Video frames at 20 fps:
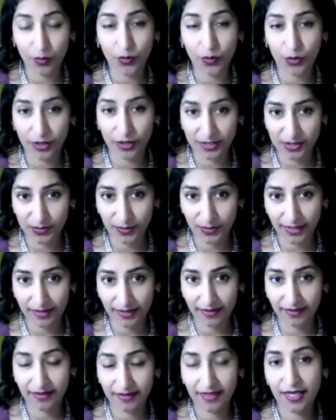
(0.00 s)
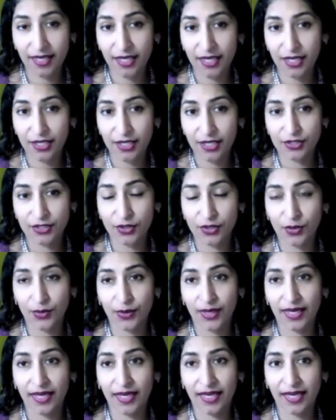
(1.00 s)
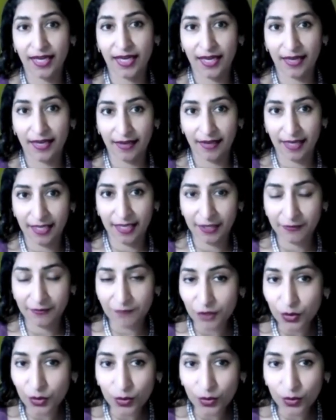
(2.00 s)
works well. So if